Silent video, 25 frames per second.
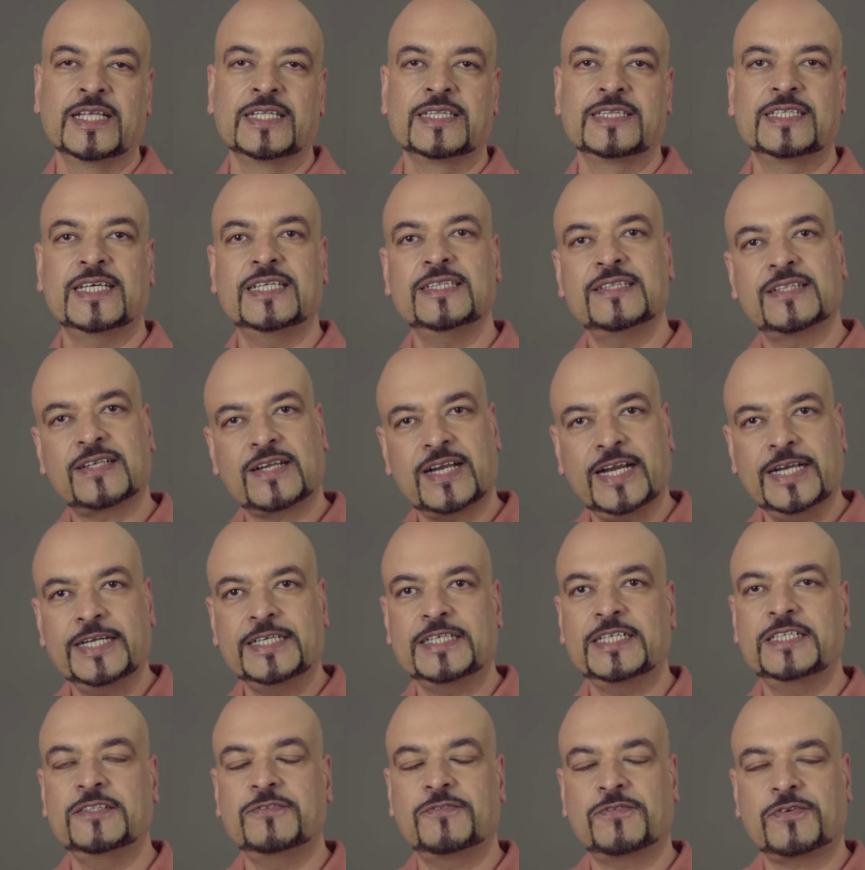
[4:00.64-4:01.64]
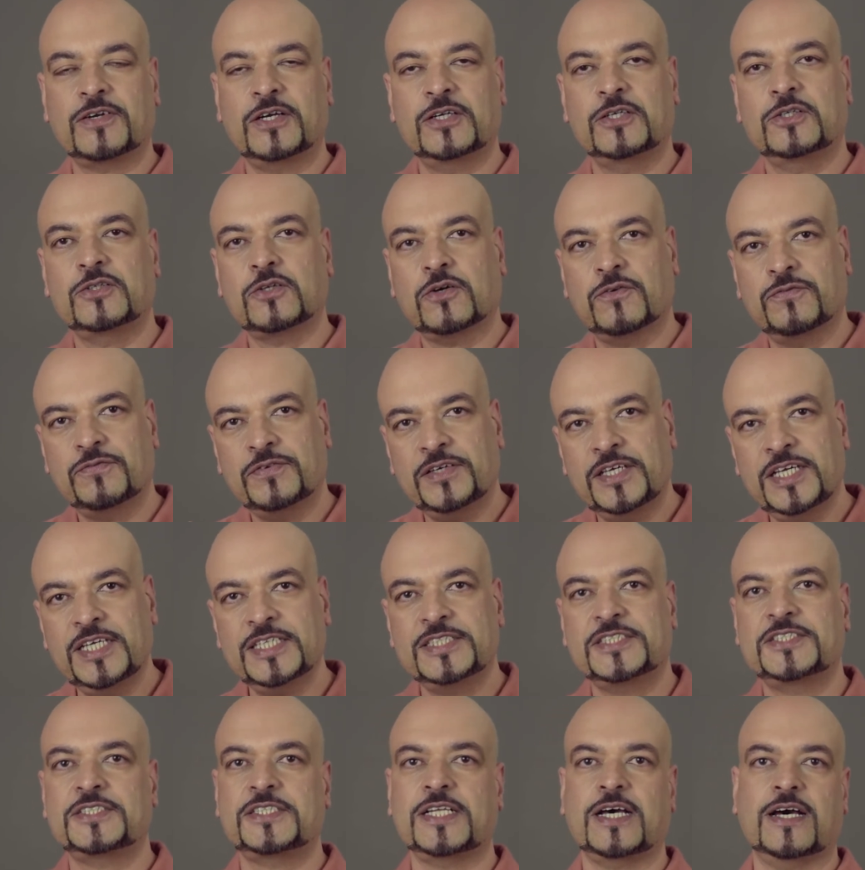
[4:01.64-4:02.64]
Then write in front of
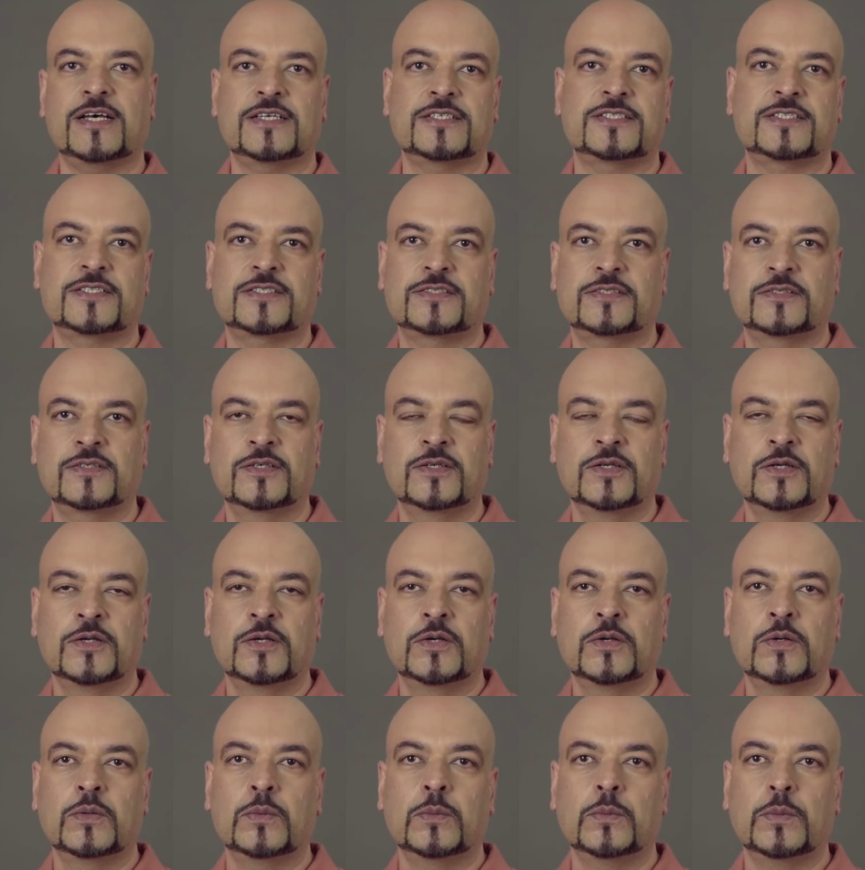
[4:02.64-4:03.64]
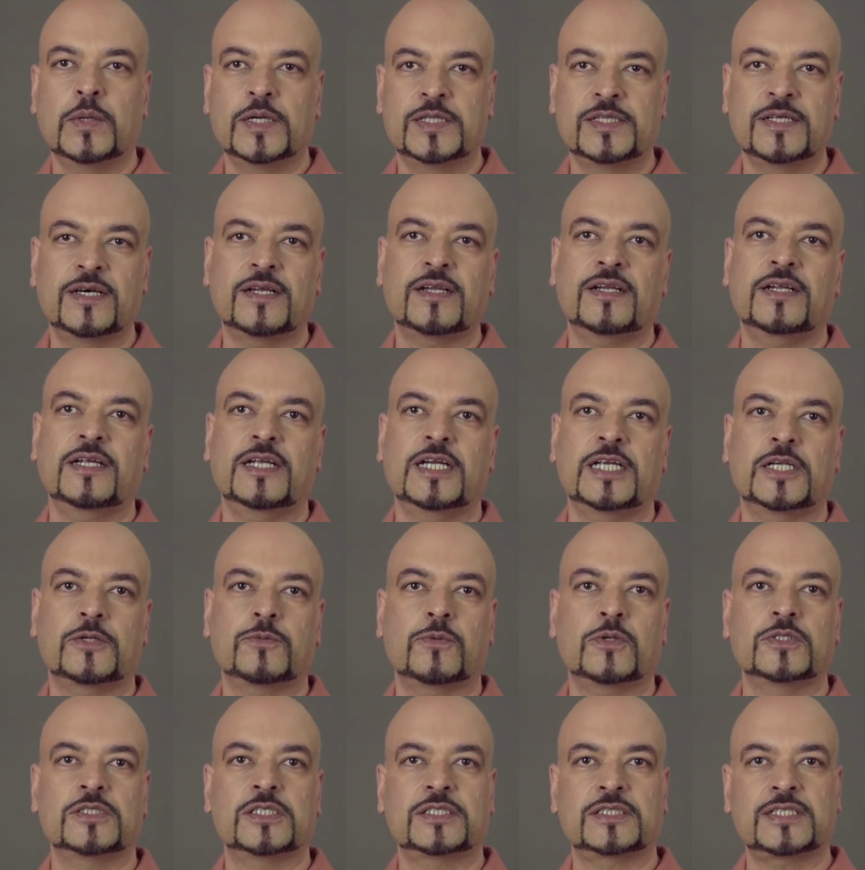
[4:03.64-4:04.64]
each task, whether it
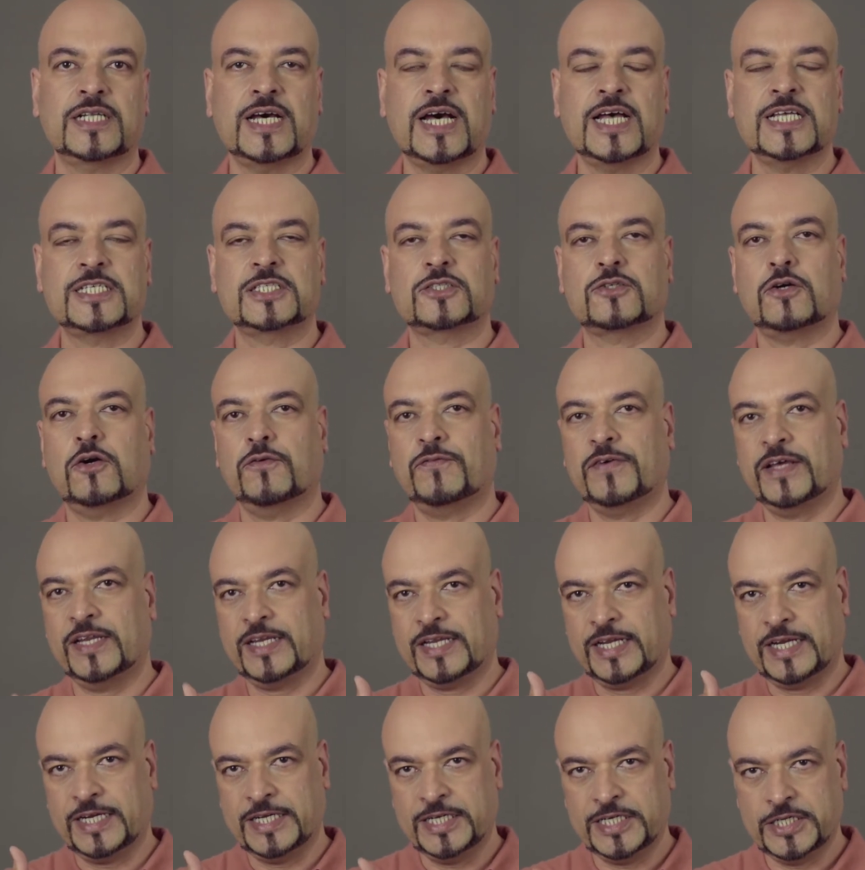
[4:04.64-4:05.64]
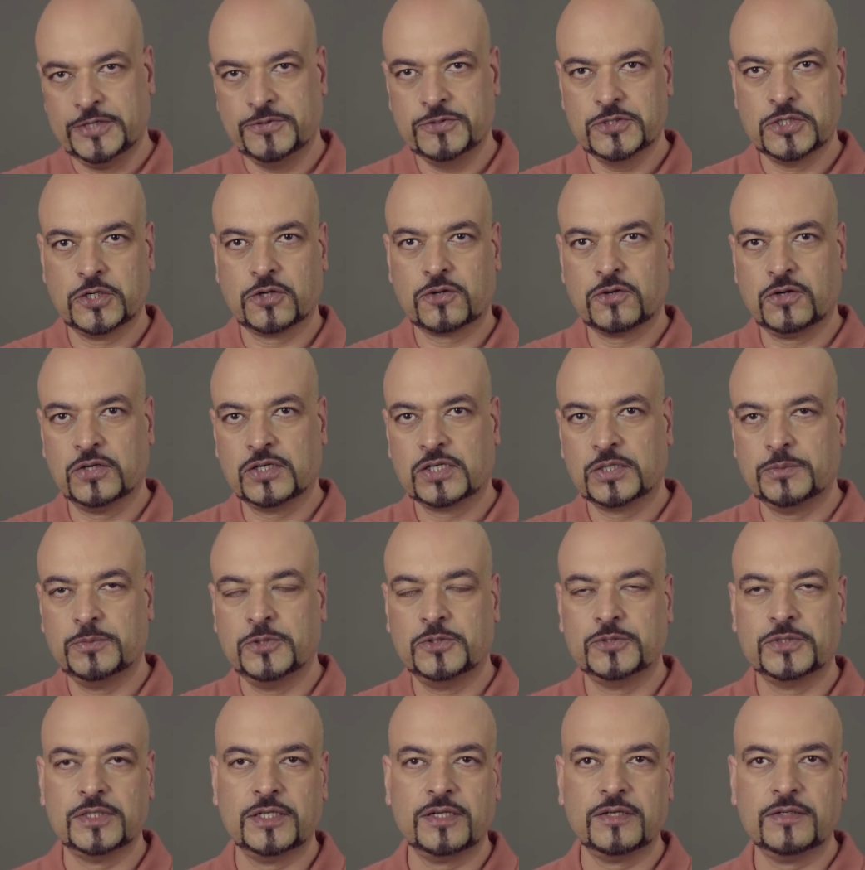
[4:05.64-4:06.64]
was a task of an individual
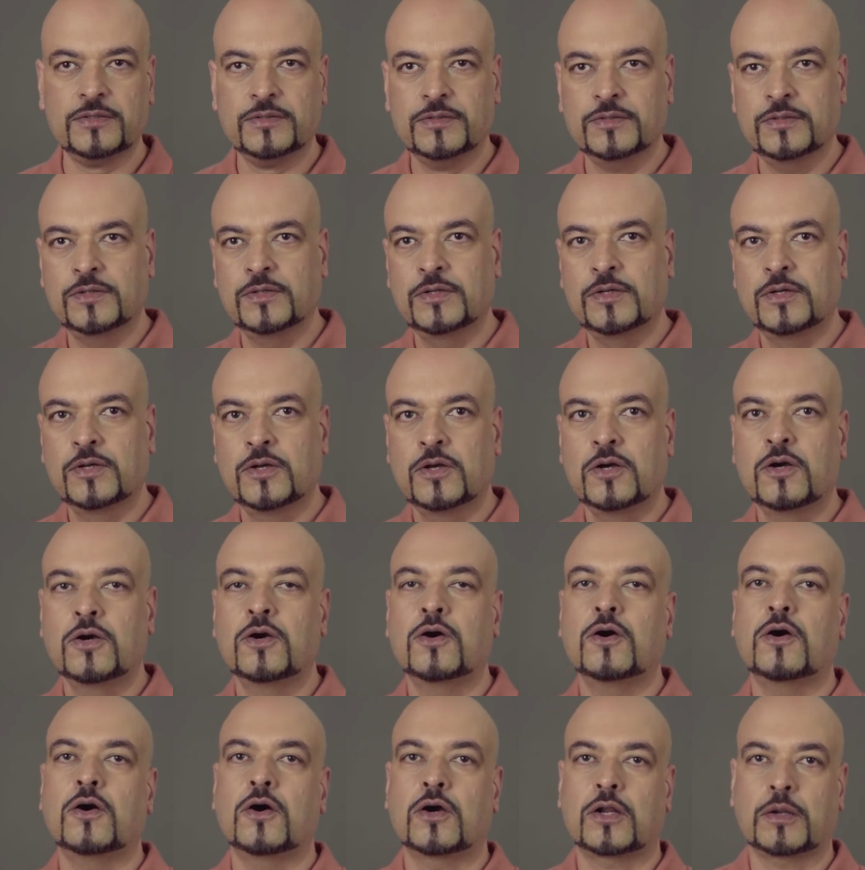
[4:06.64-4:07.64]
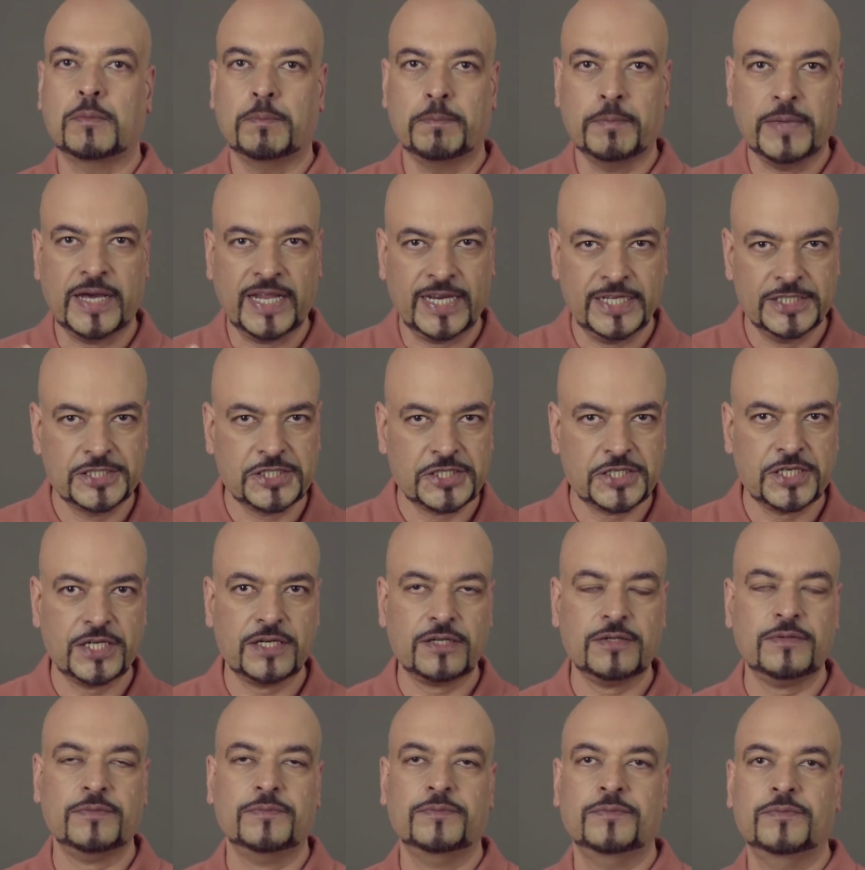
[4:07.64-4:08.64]
contributor or a
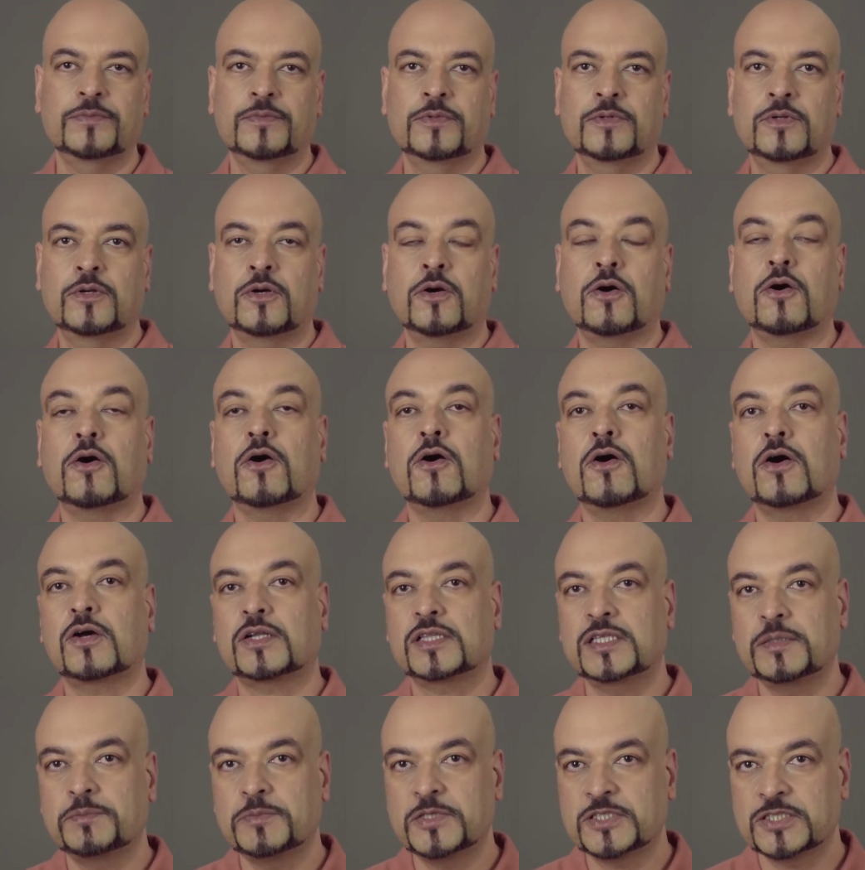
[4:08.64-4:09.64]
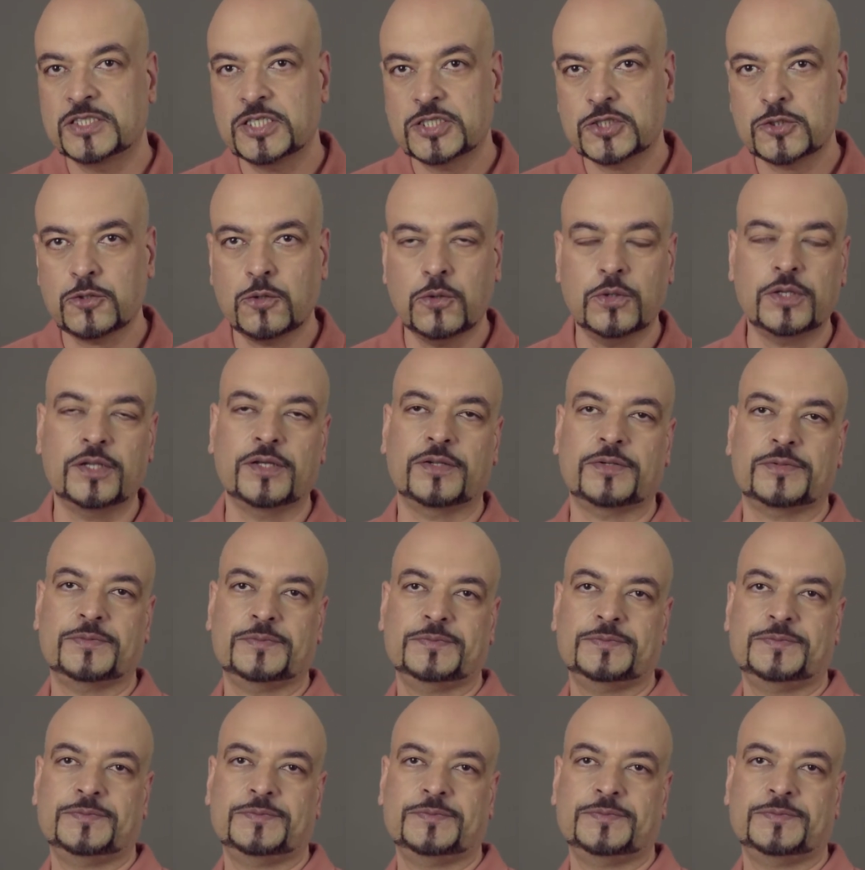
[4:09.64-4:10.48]
manager or the business owner.